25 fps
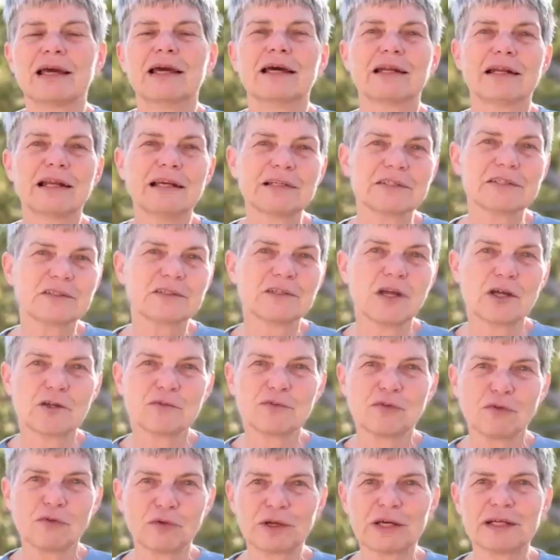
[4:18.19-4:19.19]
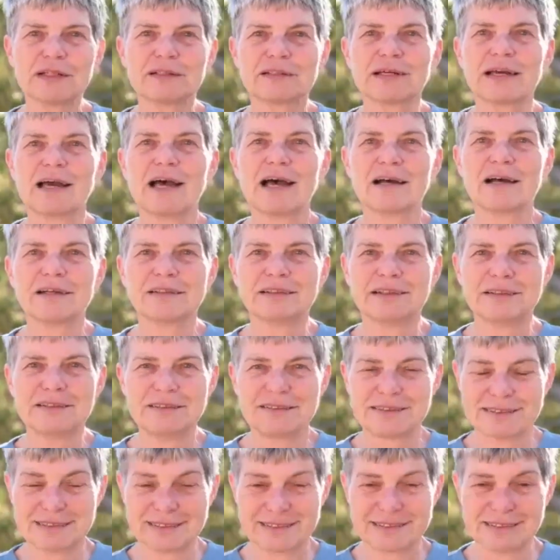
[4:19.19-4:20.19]
And let's not forget the
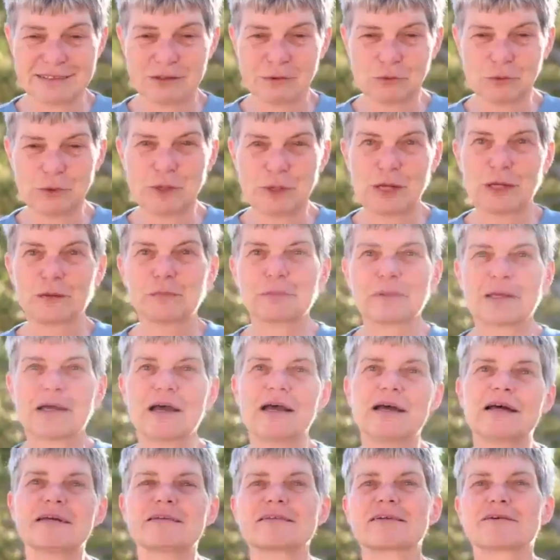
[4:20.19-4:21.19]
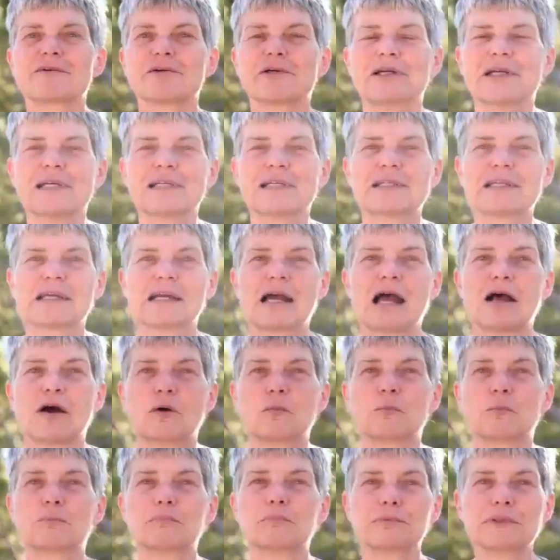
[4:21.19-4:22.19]
artists who helped us create
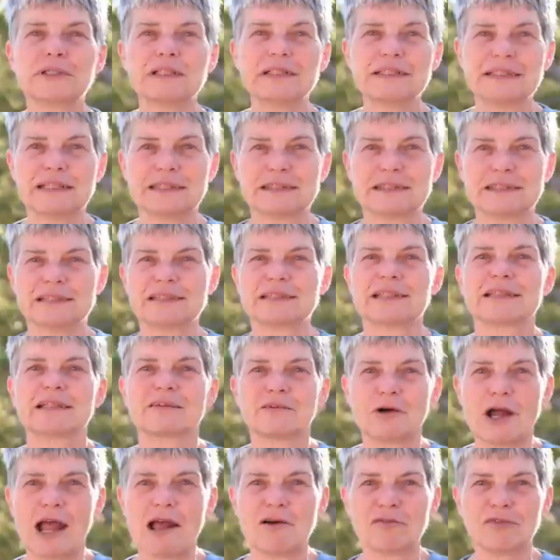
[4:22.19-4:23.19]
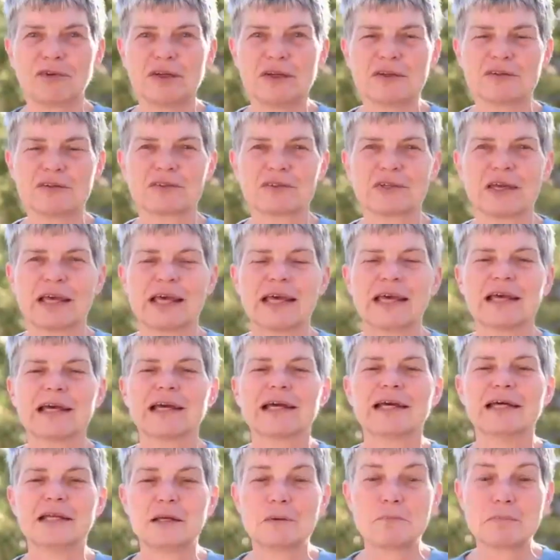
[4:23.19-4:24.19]
our brilliant graphics
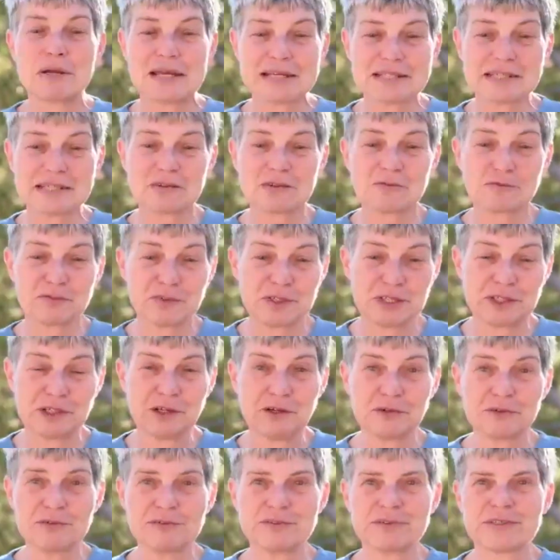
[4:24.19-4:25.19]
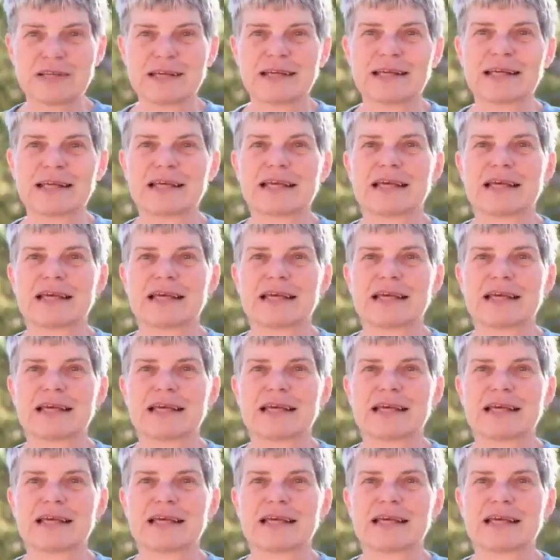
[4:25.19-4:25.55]
and amazing videos,